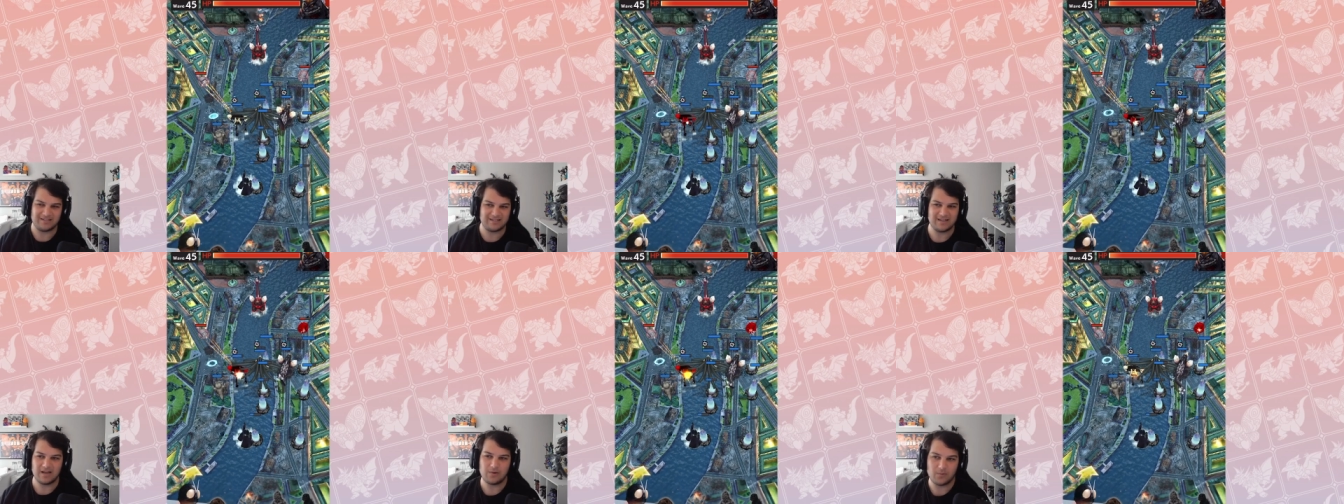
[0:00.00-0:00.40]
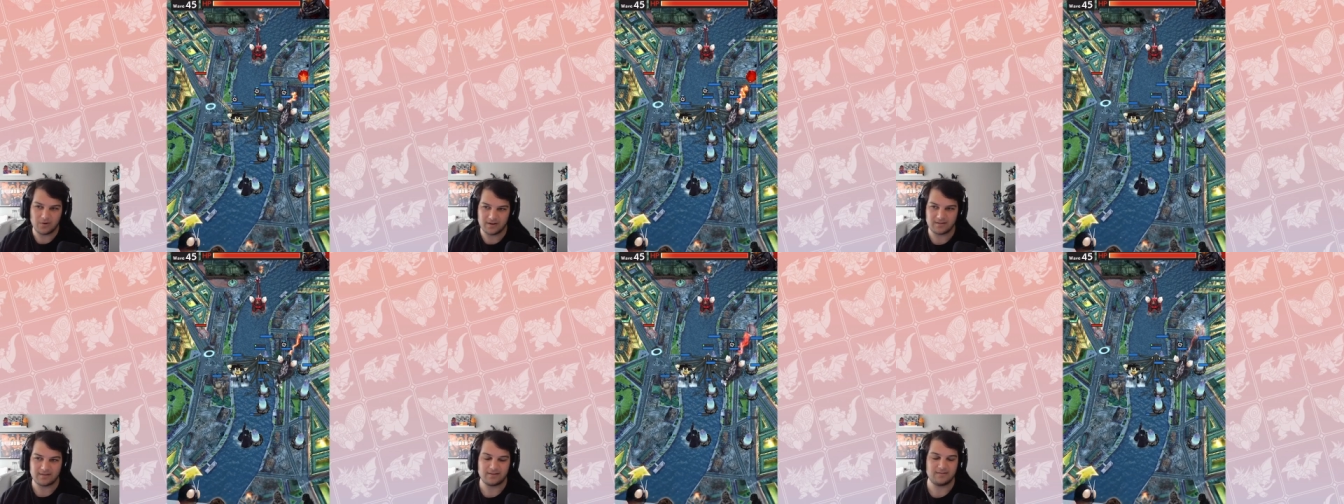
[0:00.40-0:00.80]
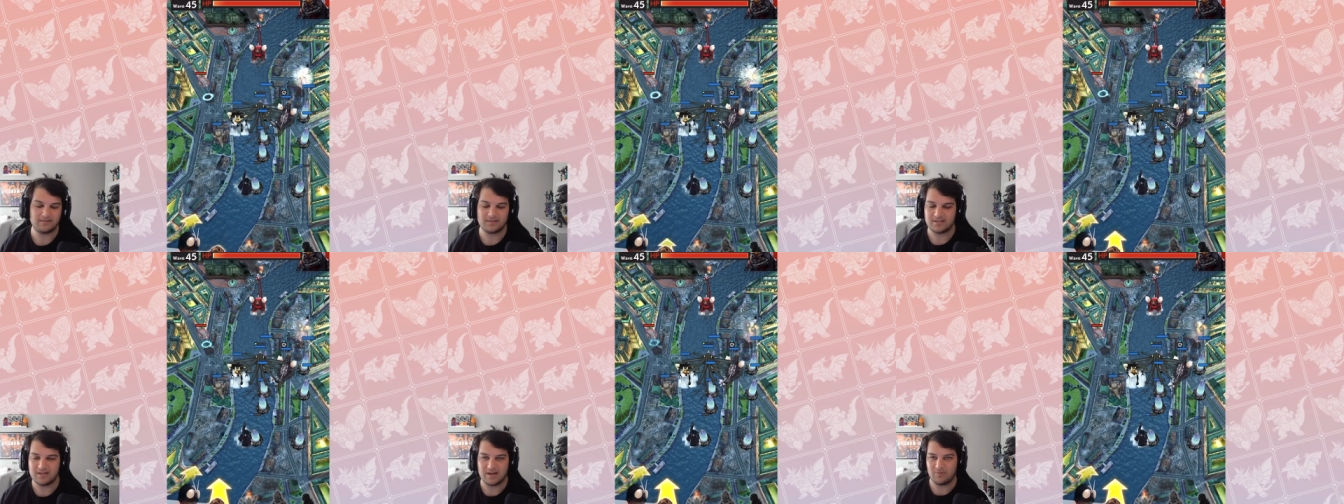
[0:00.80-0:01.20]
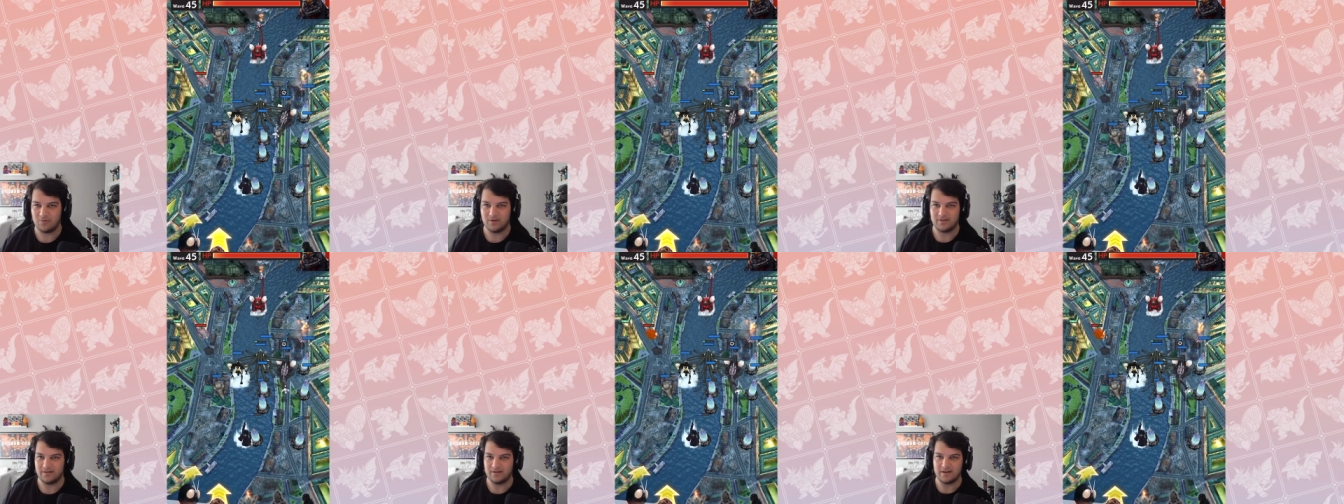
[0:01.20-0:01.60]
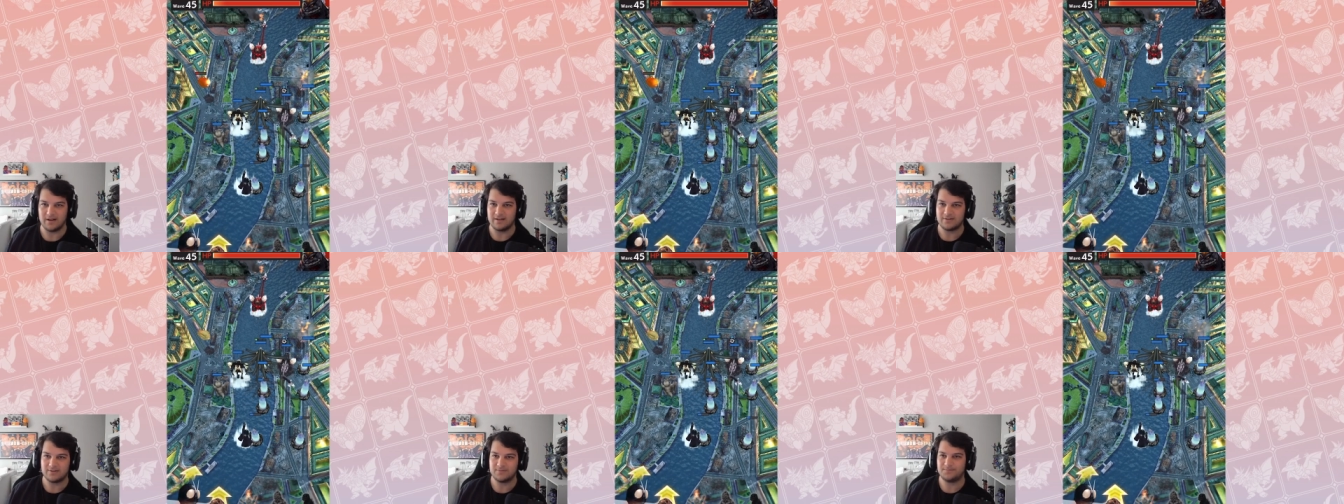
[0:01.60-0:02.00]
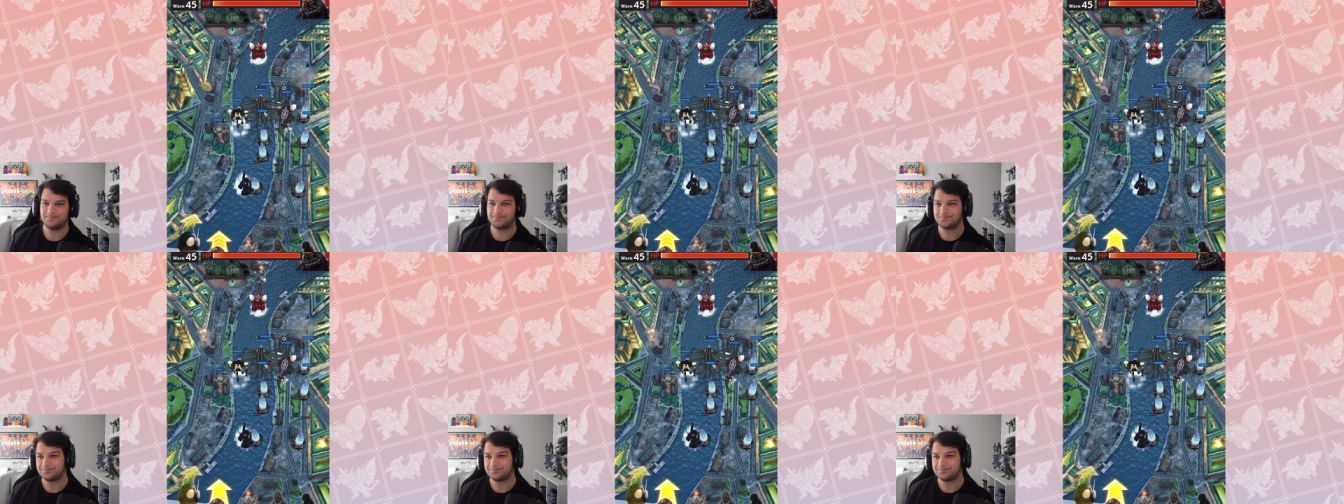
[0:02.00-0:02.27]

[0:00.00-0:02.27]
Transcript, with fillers: It's not worth it. It's not worth it, guys.